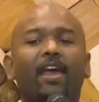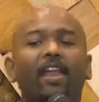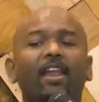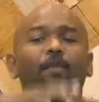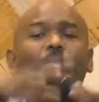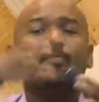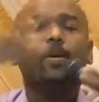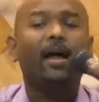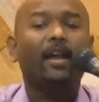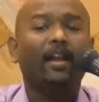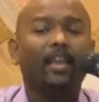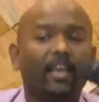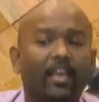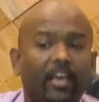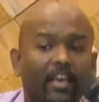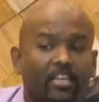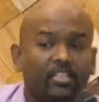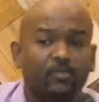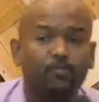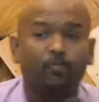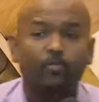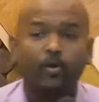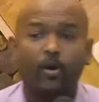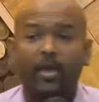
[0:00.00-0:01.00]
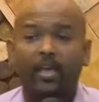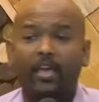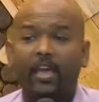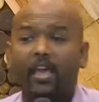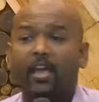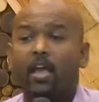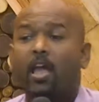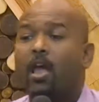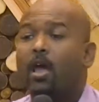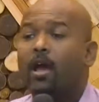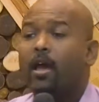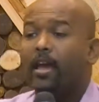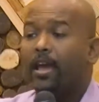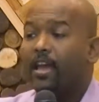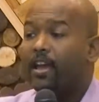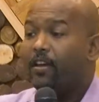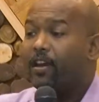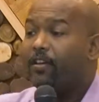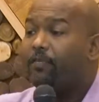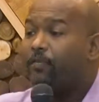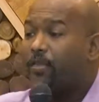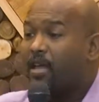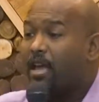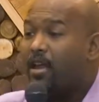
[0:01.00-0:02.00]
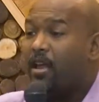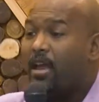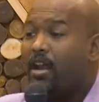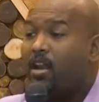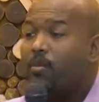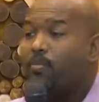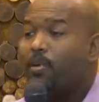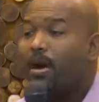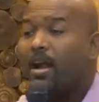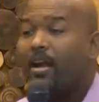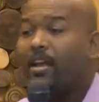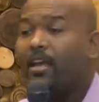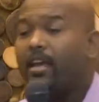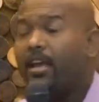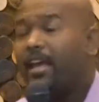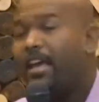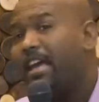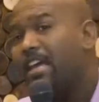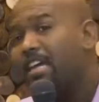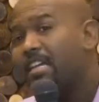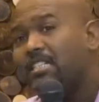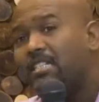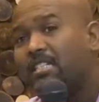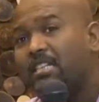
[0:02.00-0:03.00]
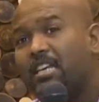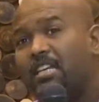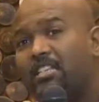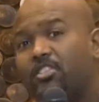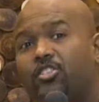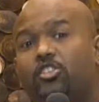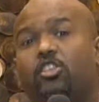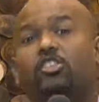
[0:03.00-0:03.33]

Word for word: anybody is bringing, if there anybody is, is